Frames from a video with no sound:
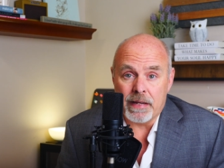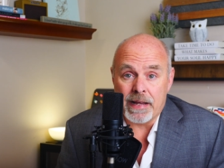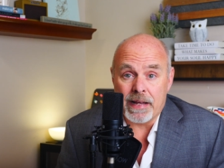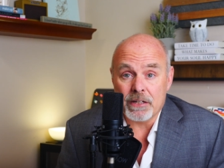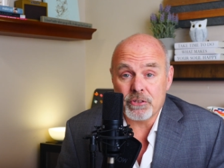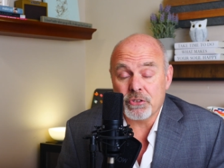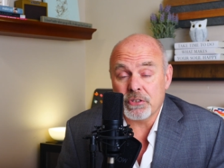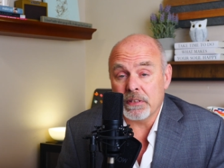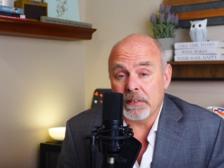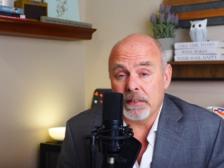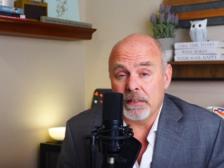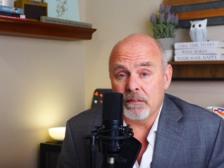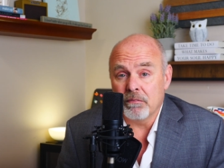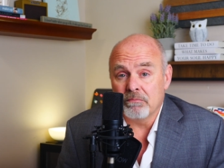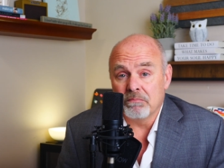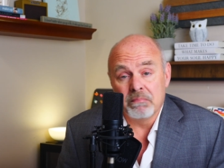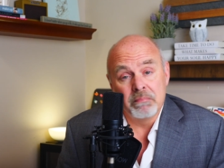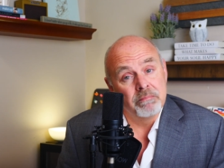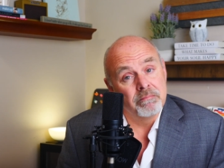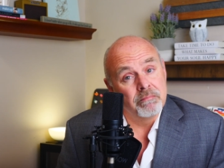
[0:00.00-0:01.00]
Actually,
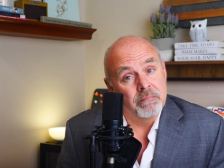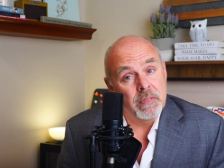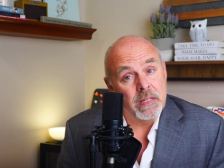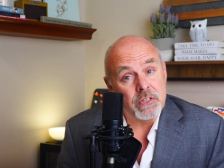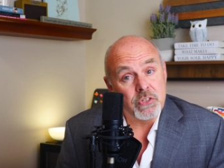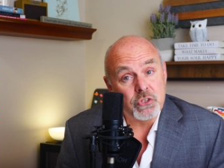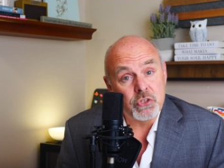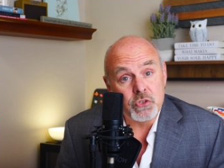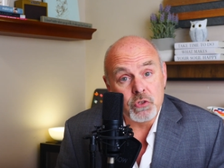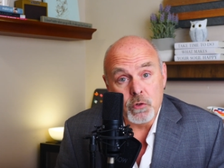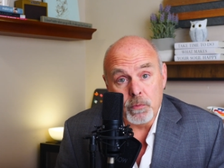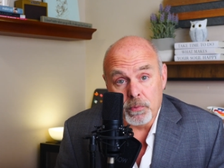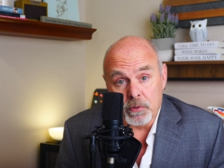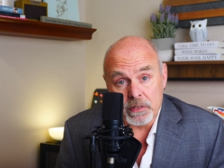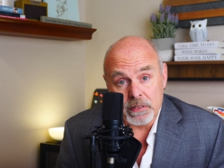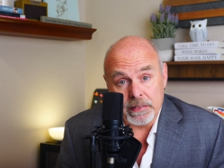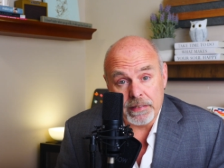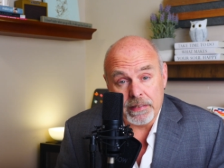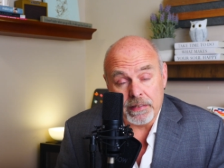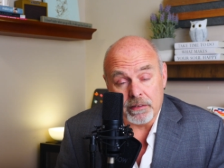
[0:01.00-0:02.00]
it's super
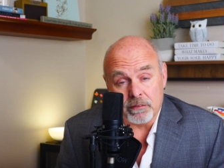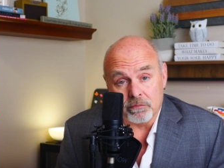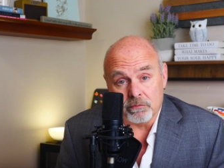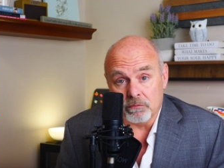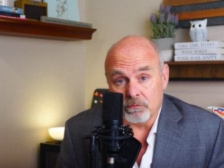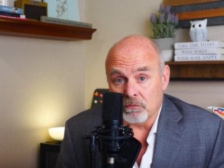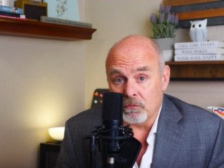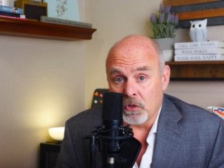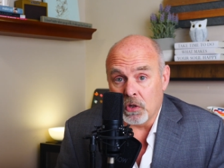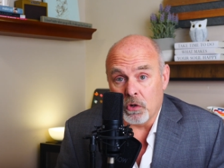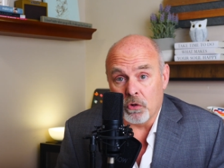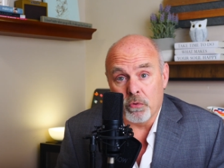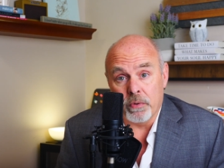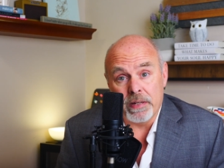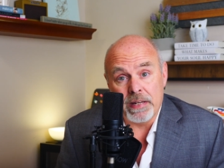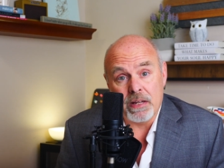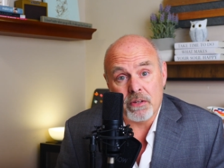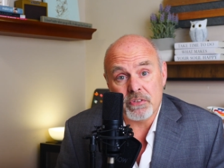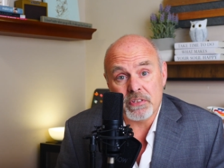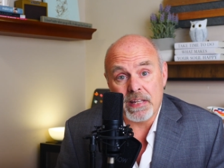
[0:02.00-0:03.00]
clean. No
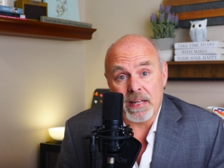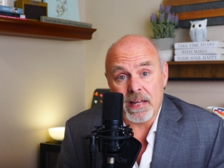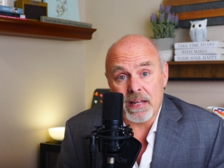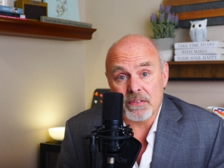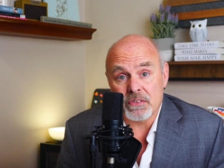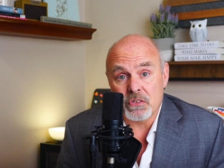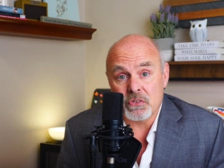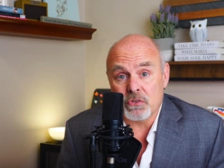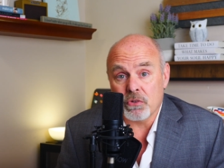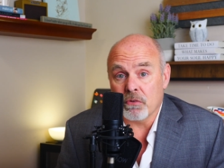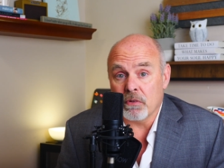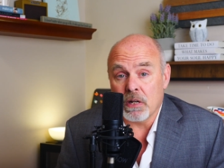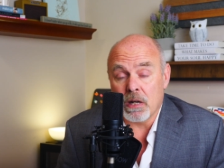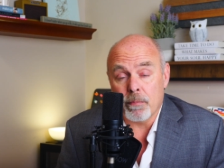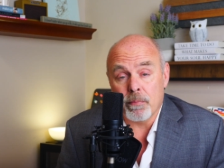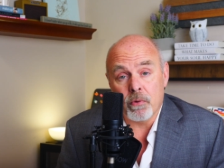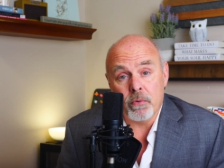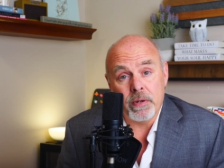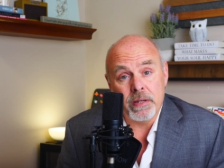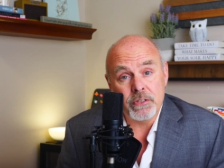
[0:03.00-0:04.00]
greenhouse gases during
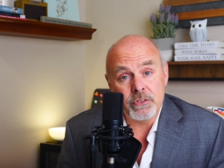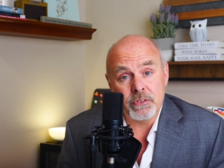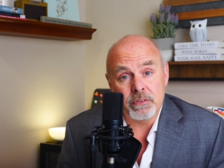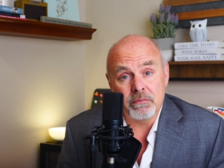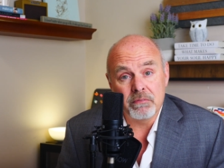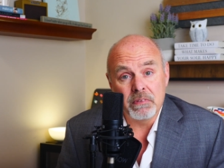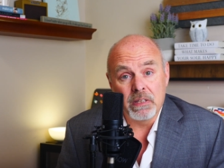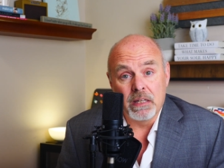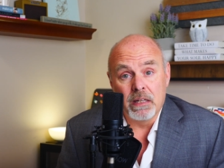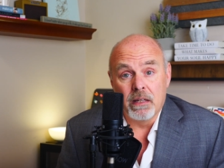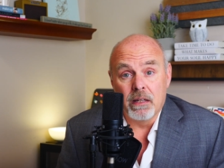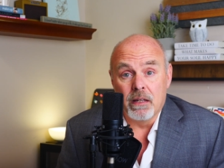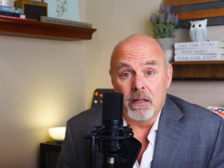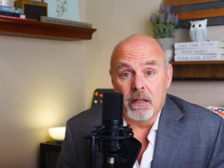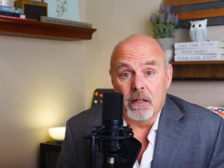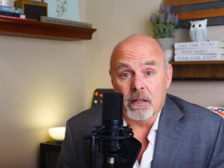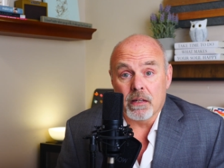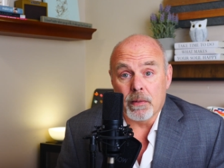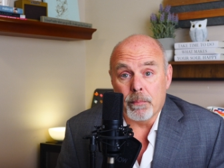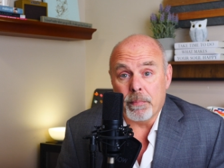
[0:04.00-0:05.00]
operation.
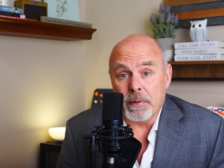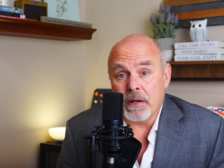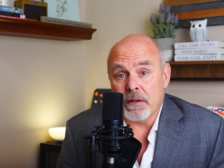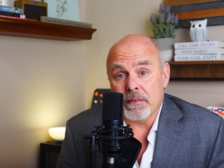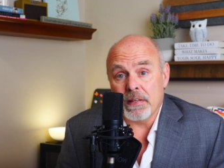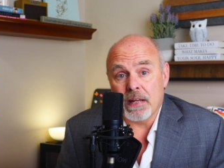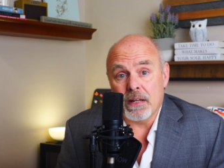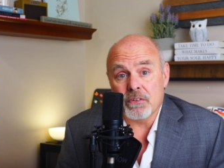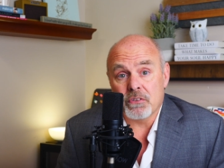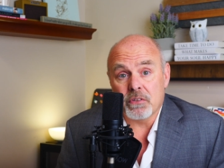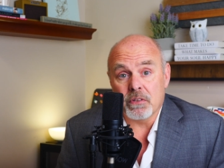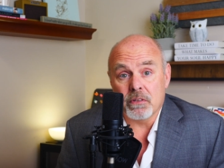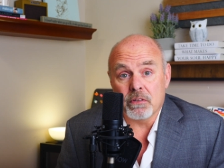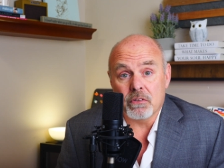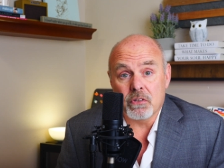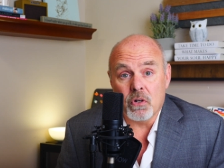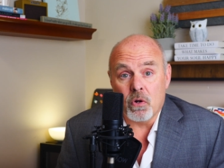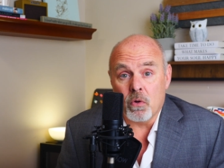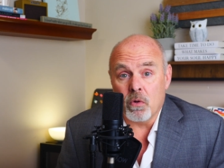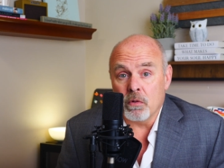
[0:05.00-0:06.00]
Compare that to
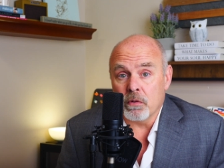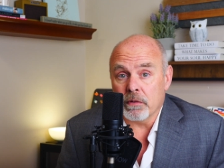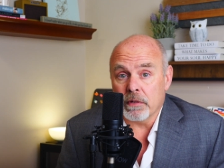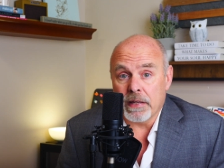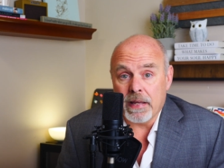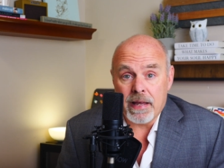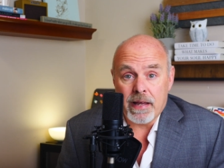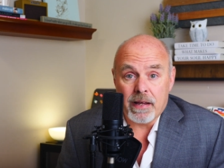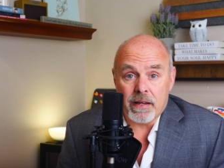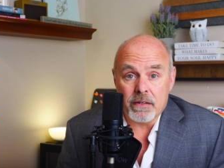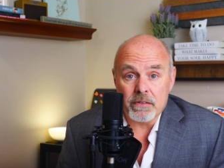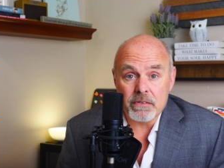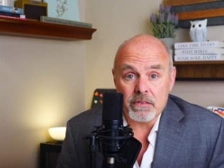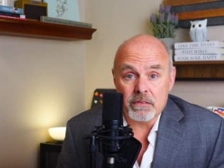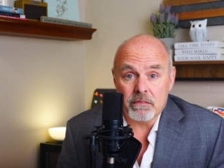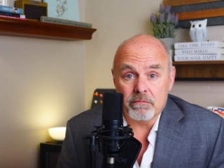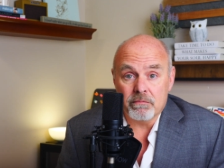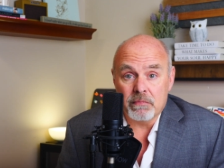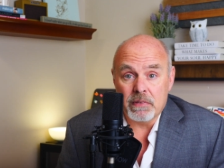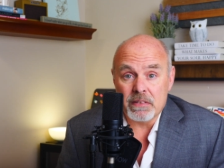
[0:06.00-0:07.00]
coal or
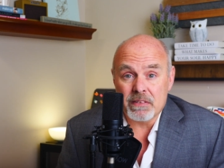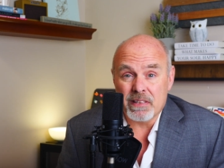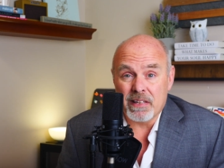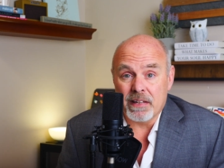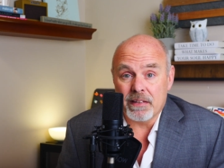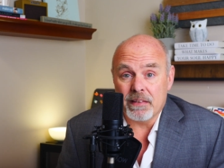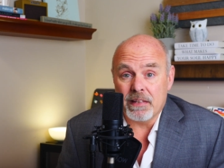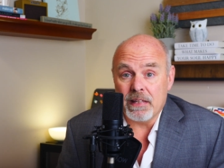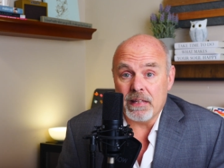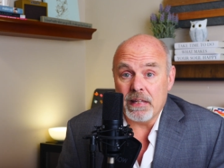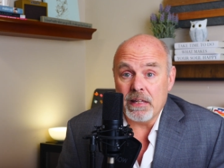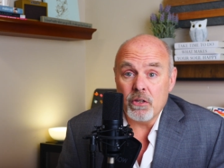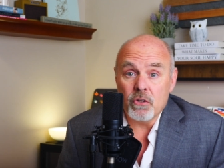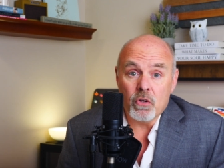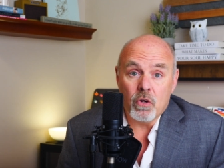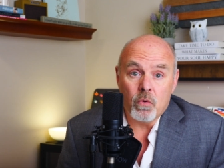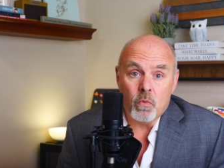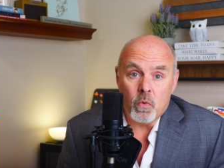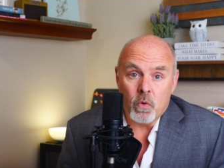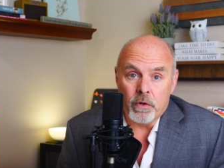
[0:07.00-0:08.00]
gas. It's like the
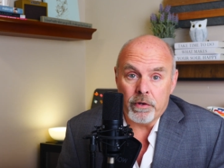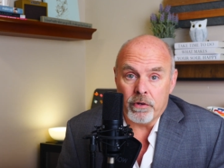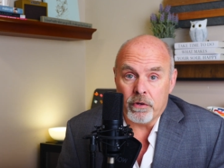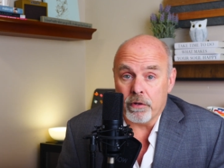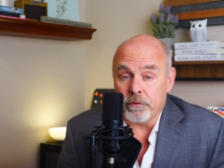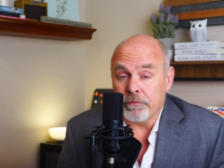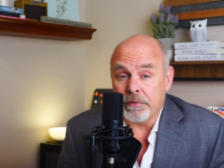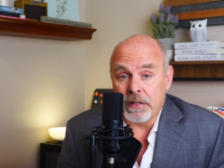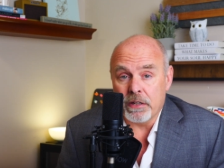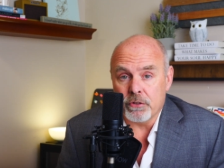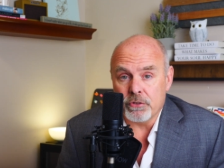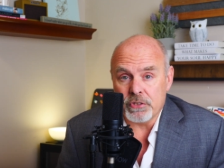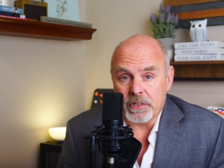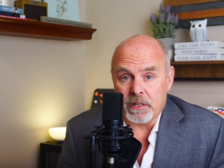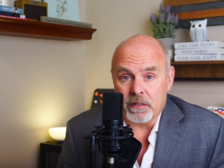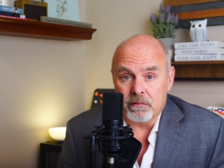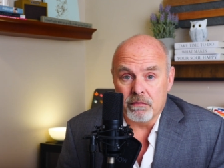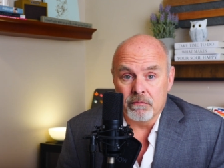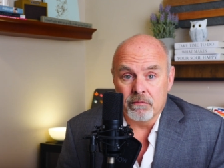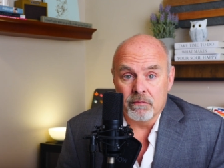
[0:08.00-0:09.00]
eco-warrior of
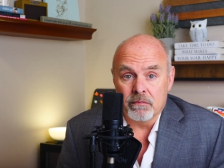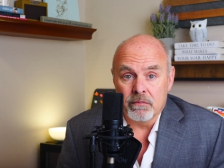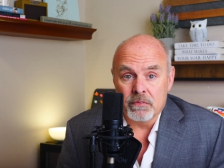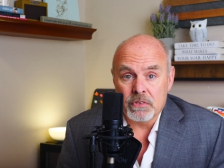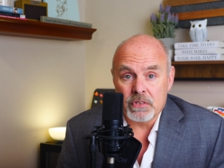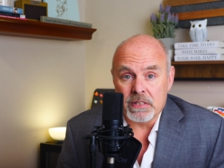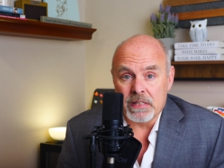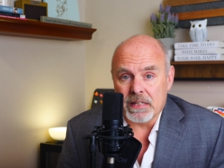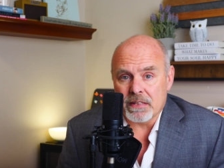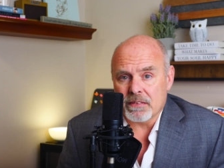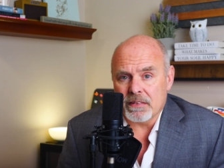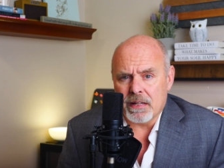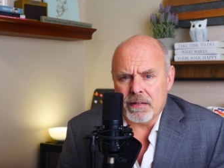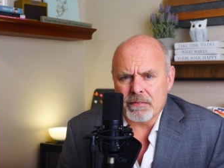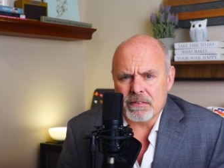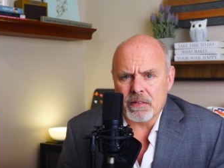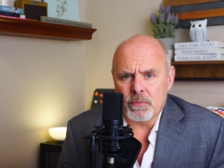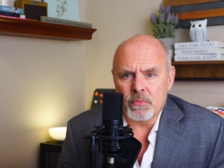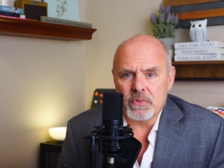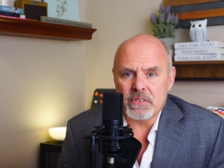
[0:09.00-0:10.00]
energy. So next time
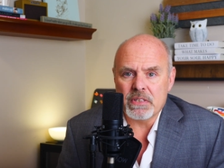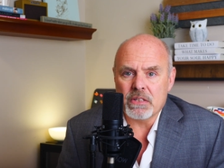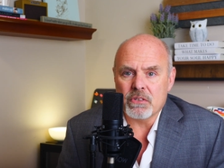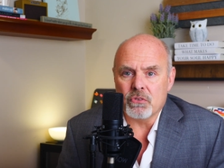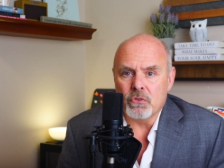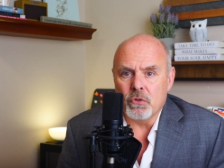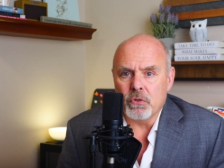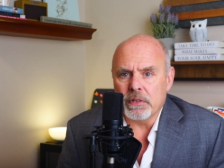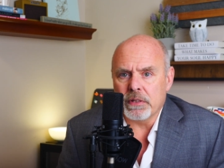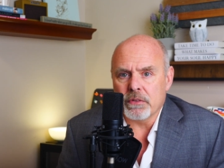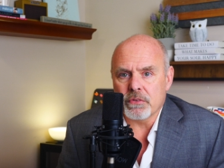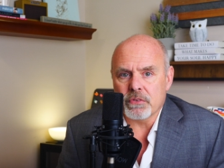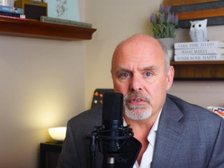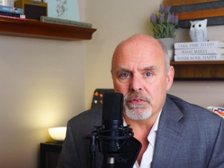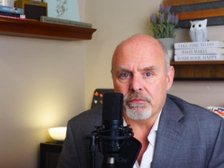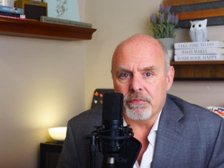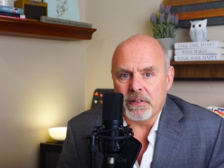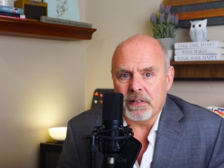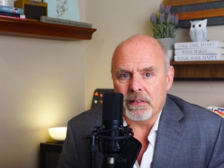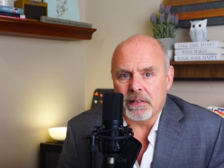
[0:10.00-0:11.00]
someone says nuclear is the
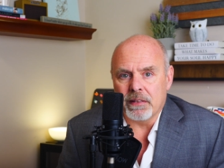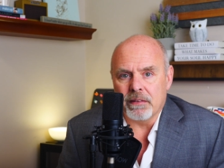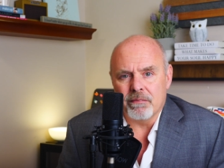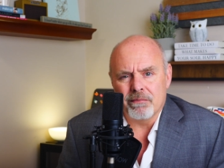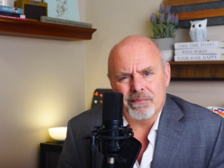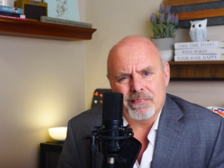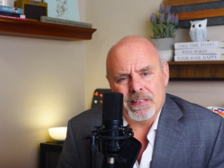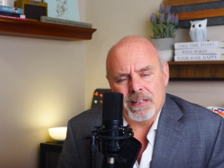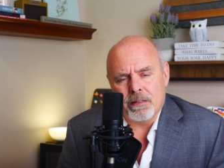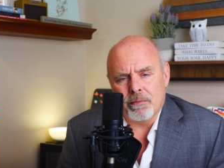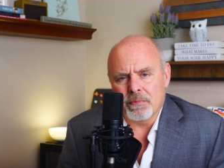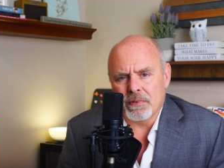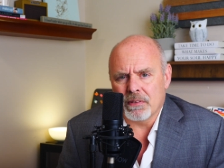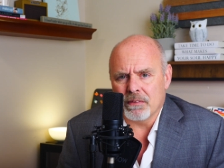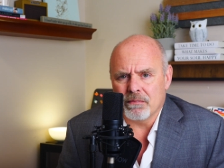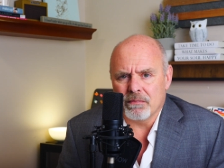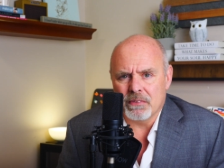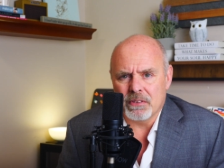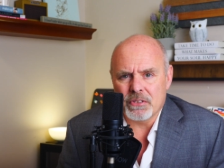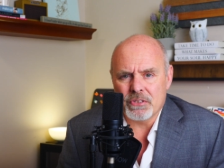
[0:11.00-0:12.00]
villain, tell them
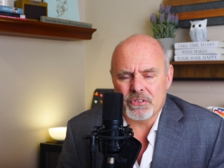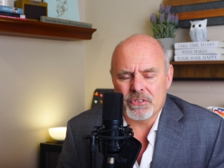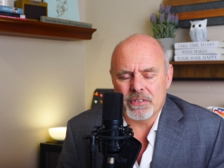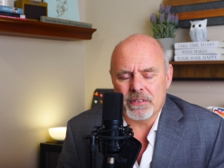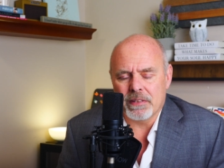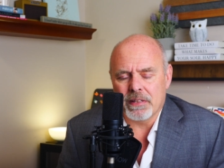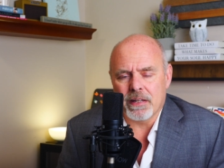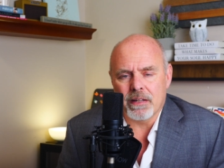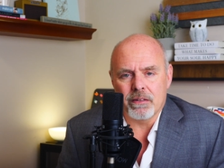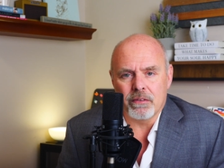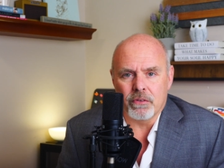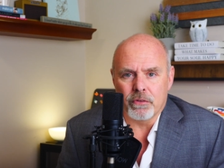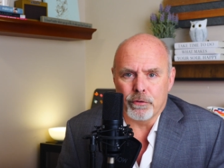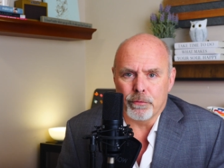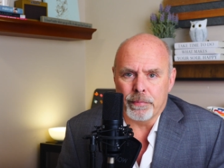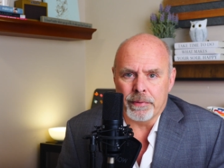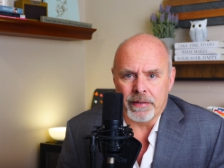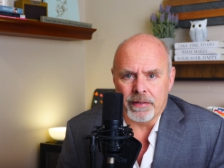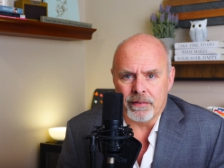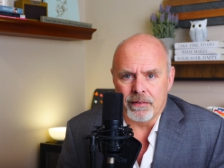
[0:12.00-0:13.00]
to just chill out a little
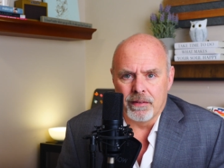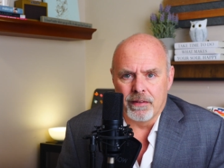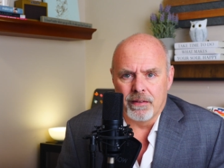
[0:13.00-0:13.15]
bit.